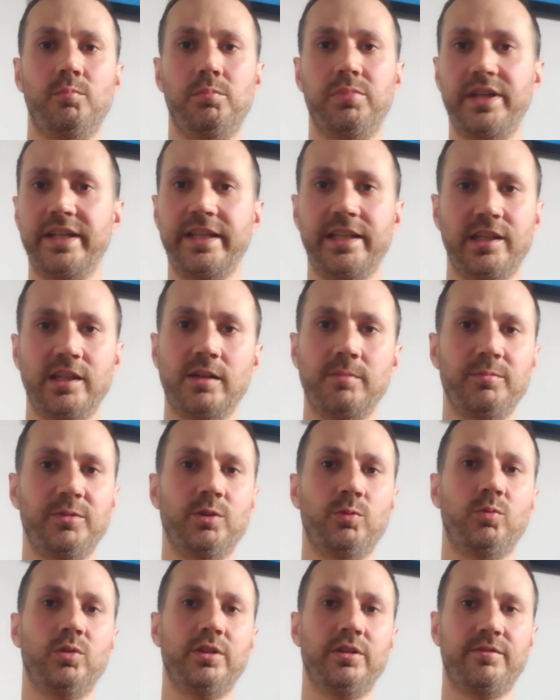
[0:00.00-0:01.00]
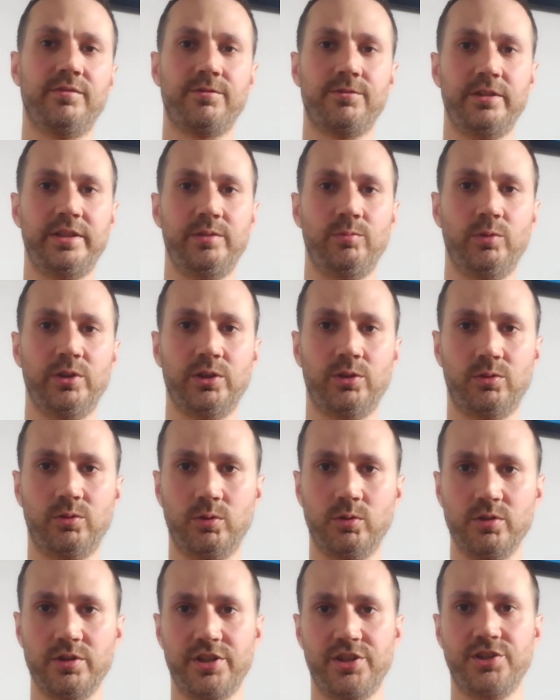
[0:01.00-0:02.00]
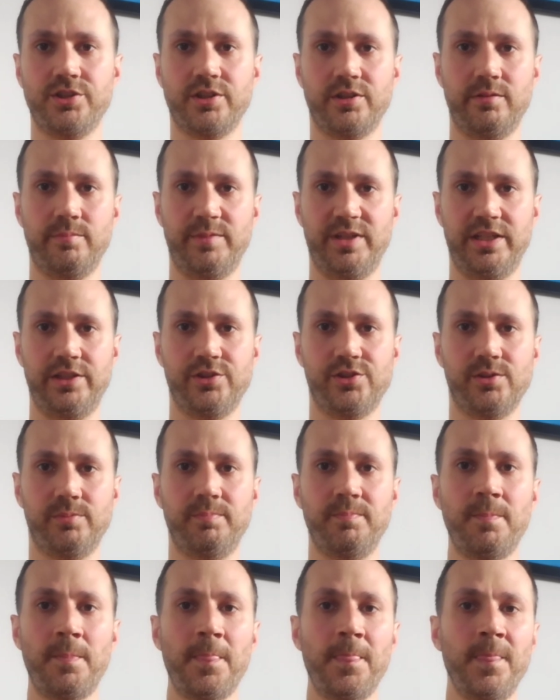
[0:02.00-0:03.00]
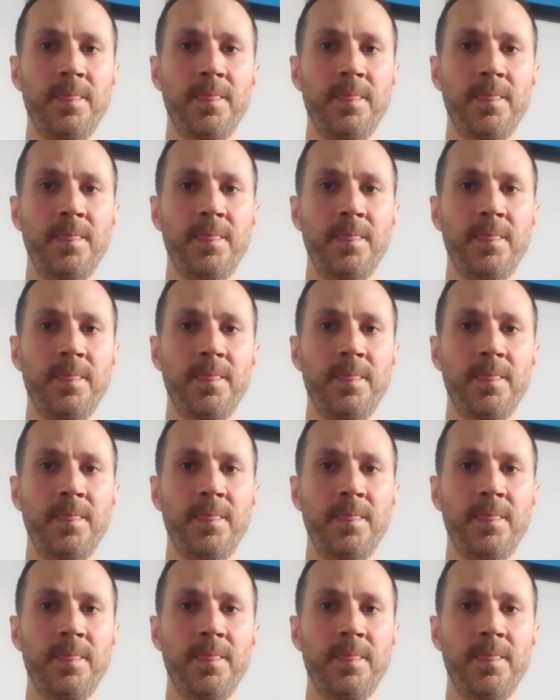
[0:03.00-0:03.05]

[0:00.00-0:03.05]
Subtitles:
bringing up the word free will or determinism